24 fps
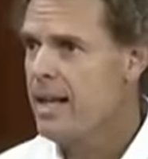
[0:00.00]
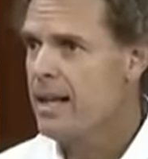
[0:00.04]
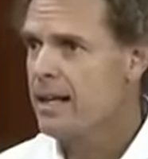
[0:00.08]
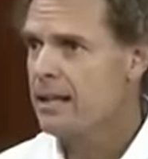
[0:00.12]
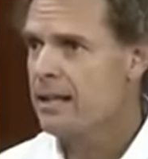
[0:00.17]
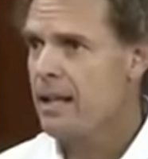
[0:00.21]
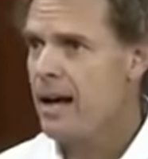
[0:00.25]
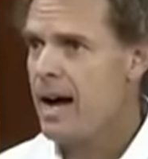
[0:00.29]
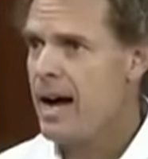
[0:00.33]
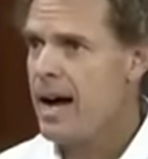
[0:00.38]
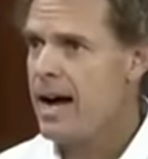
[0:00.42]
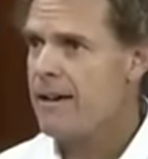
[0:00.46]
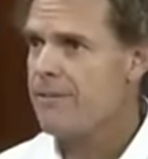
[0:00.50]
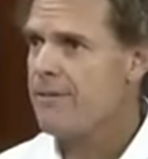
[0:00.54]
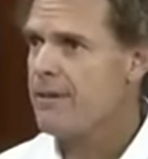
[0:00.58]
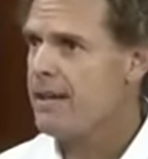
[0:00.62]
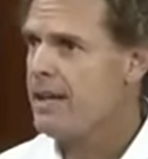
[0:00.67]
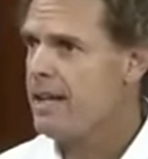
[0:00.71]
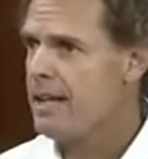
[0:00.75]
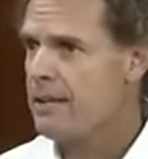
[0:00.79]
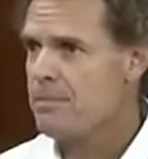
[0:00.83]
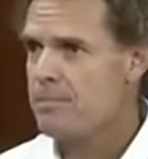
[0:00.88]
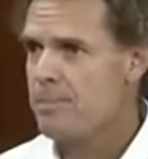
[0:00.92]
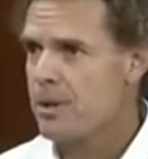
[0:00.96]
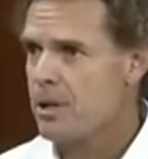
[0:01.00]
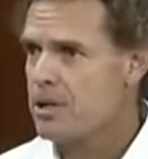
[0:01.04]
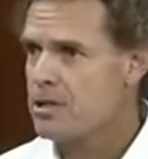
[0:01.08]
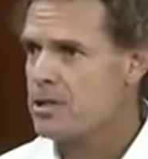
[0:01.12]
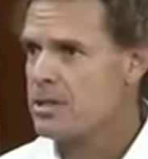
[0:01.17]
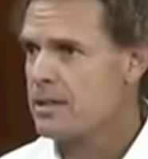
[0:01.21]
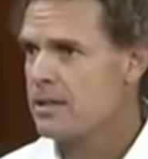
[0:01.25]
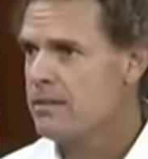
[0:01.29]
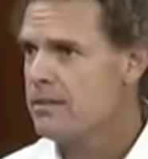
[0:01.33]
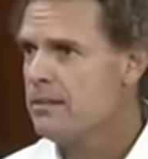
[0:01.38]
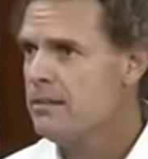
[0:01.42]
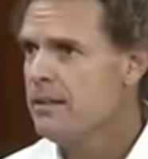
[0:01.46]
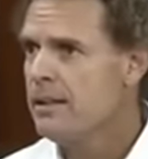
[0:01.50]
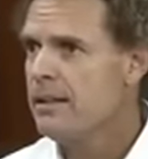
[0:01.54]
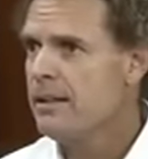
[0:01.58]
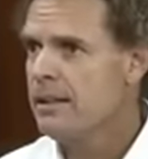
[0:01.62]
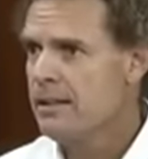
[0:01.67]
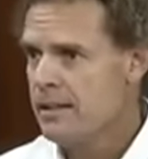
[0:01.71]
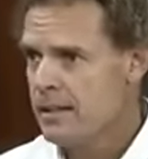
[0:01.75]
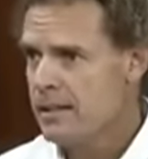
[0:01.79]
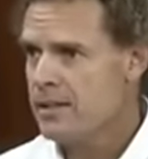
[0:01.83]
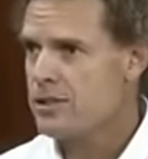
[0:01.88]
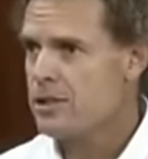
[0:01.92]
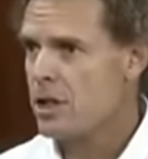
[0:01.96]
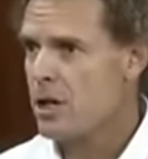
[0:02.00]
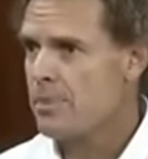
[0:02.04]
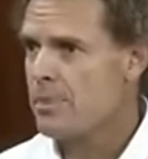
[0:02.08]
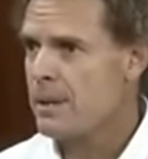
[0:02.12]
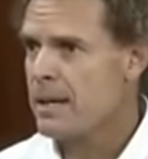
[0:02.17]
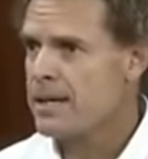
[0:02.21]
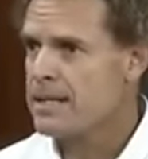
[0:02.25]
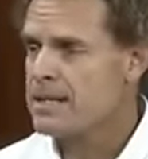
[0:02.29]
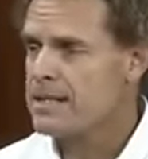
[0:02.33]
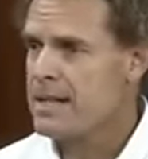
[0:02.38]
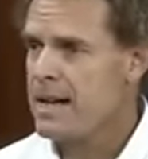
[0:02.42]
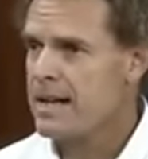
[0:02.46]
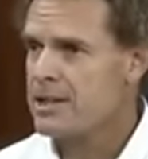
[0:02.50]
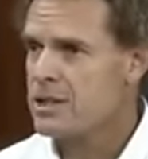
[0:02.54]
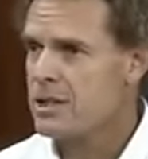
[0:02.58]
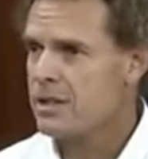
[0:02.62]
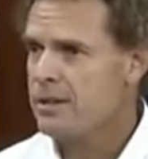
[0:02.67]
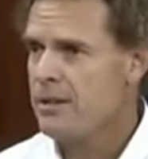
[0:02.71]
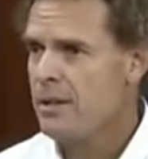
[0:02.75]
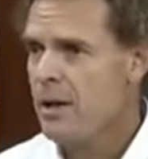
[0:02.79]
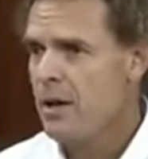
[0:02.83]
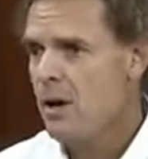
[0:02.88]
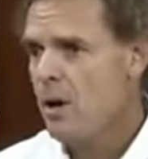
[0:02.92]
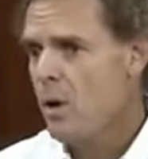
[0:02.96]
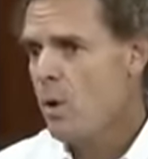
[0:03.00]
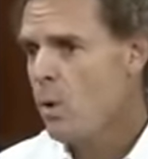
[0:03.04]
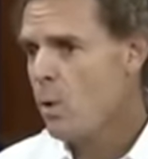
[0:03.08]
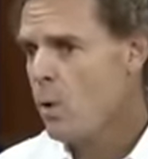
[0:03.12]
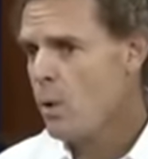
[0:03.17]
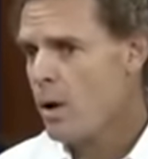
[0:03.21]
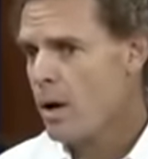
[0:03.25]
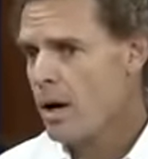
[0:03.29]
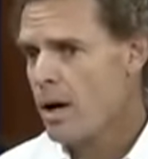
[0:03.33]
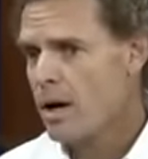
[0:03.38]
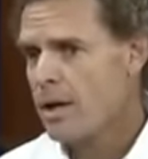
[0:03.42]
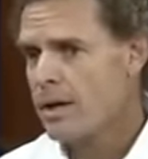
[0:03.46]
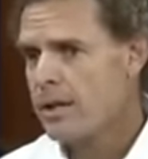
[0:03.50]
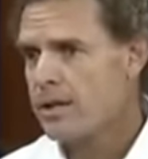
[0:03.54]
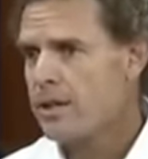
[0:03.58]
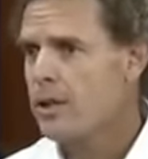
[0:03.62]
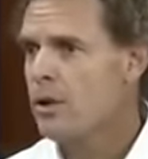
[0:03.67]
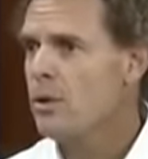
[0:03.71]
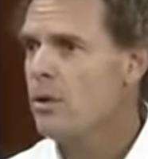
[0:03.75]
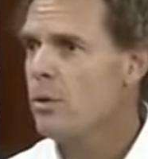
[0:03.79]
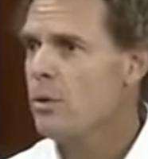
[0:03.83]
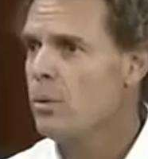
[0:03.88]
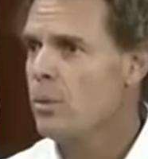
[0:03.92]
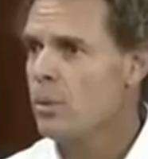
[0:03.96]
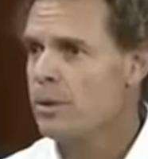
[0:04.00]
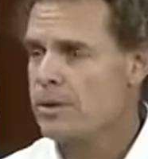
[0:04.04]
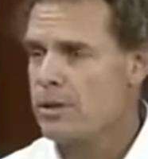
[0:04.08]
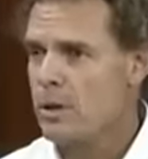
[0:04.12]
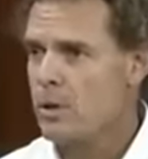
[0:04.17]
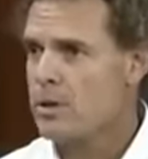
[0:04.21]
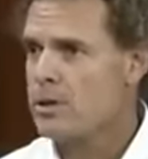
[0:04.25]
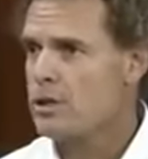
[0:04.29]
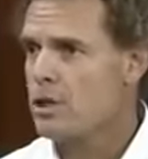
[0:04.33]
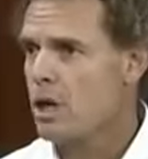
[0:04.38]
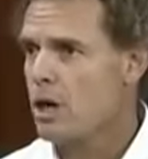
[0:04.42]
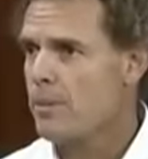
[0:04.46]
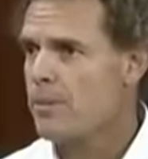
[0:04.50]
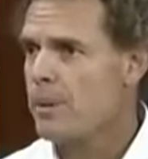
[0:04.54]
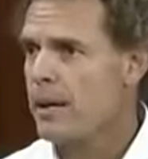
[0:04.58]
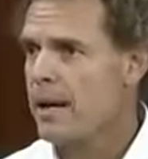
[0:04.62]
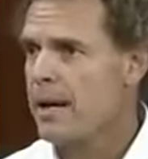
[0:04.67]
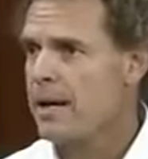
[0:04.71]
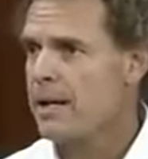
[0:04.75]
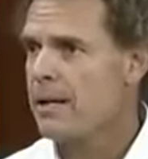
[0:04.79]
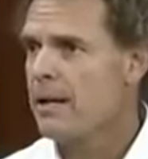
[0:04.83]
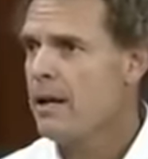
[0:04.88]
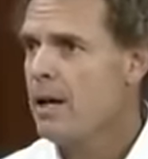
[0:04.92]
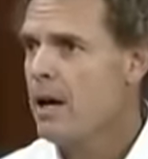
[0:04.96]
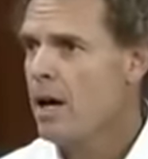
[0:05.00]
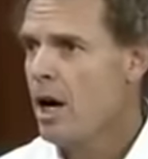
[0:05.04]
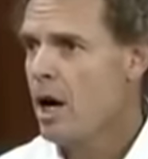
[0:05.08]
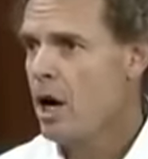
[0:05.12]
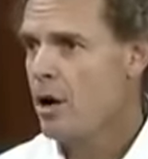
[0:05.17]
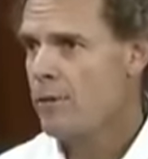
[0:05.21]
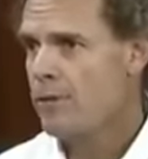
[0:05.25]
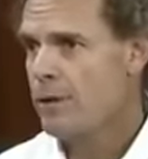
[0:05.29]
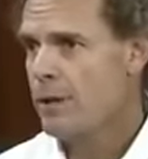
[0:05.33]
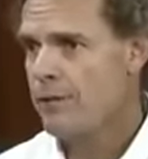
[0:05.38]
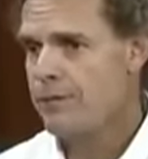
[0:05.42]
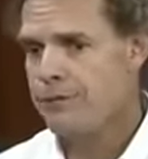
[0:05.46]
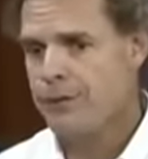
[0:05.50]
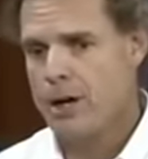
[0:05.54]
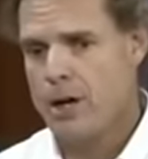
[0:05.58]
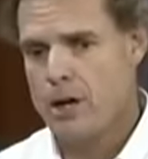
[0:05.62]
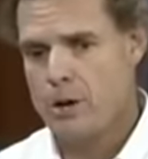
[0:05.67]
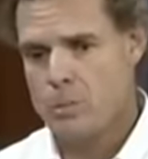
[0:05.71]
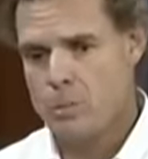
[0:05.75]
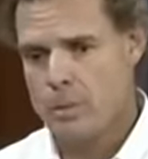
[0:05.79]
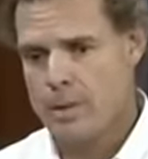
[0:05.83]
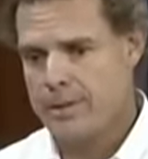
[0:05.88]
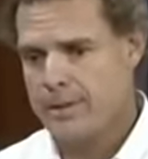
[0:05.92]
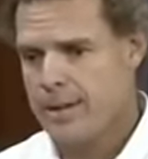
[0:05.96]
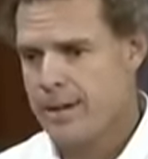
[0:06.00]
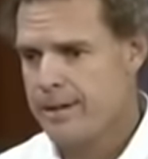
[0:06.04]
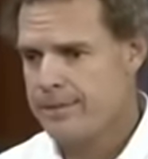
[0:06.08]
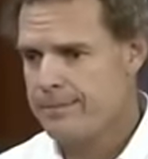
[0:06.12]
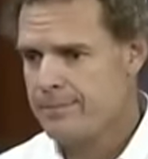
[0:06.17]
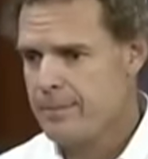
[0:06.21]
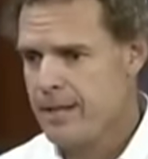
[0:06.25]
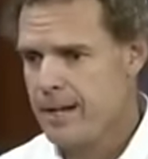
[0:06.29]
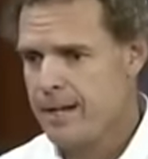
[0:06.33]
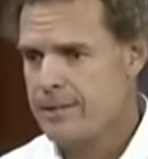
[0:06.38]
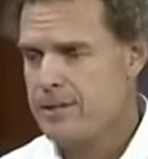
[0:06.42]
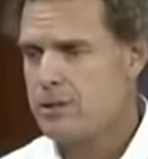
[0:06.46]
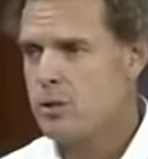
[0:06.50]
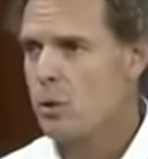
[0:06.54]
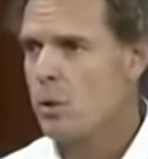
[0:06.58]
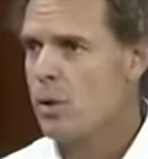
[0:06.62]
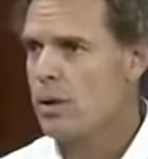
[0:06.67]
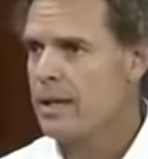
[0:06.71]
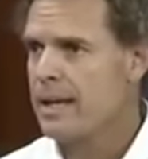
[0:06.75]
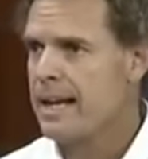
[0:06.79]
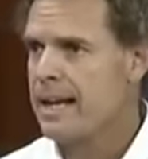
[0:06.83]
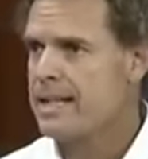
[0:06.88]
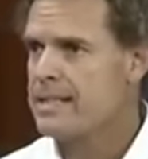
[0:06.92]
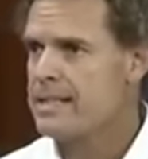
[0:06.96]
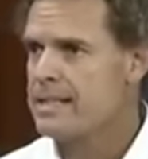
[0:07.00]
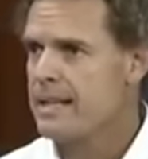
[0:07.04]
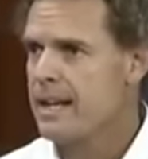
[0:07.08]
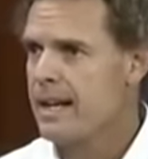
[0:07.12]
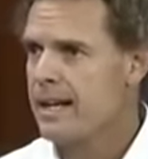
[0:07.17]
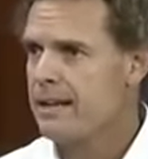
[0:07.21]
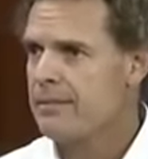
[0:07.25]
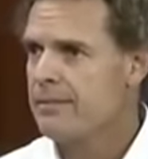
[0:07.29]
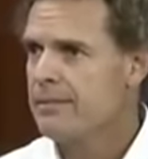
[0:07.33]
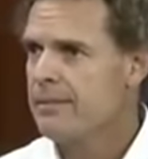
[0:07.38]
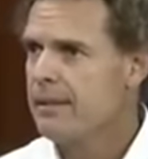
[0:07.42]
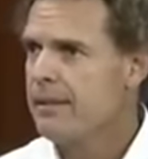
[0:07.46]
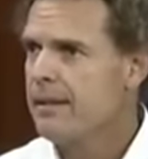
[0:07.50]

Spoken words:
live, in-person interpreting session, or you do interpreting over the phone with a dual handset